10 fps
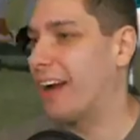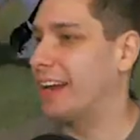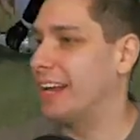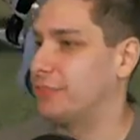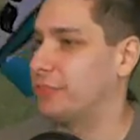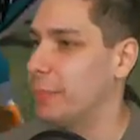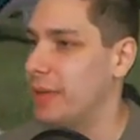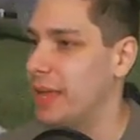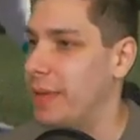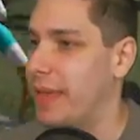carry us for a
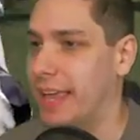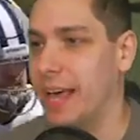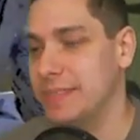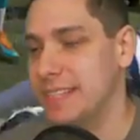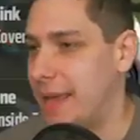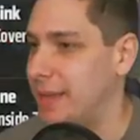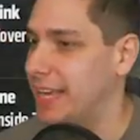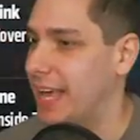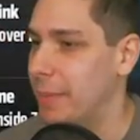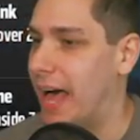big pickup. Damn
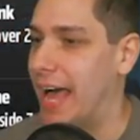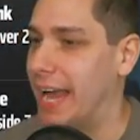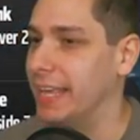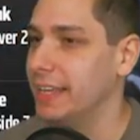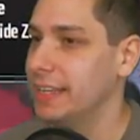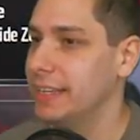it. Come on.